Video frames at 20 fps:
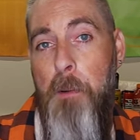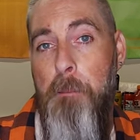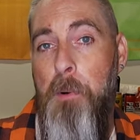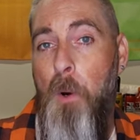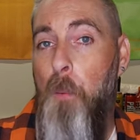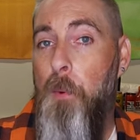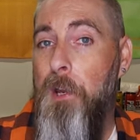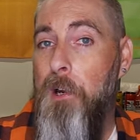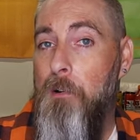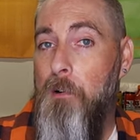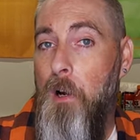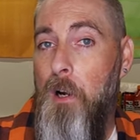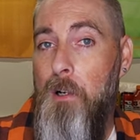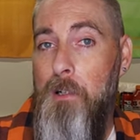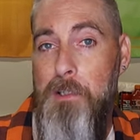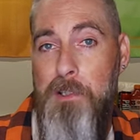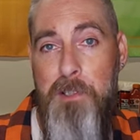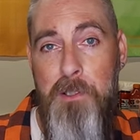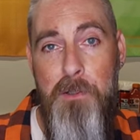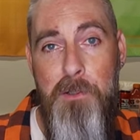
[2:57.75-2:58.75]
But we are
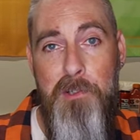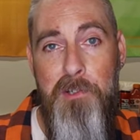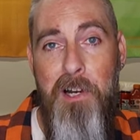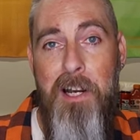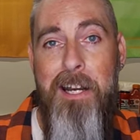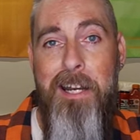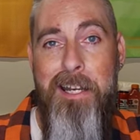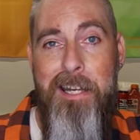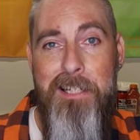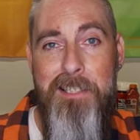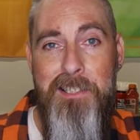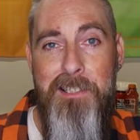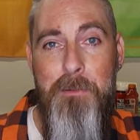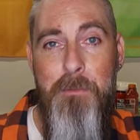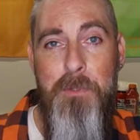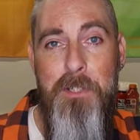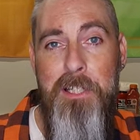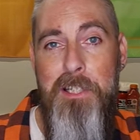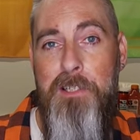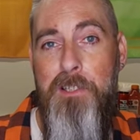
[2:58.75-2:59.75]
also trying to get
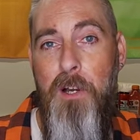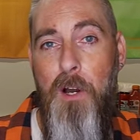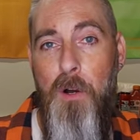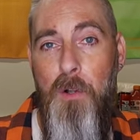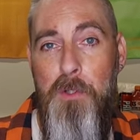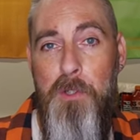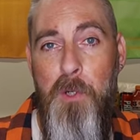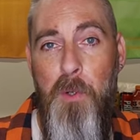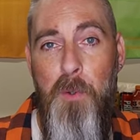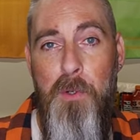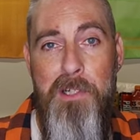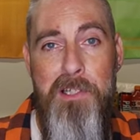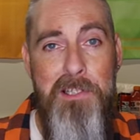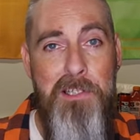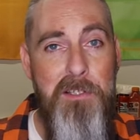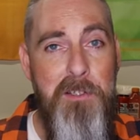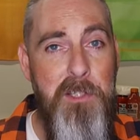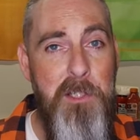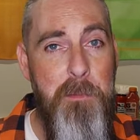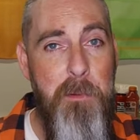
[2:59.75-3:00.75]
some of these
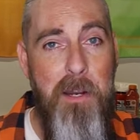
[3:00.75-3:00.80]
altcoins and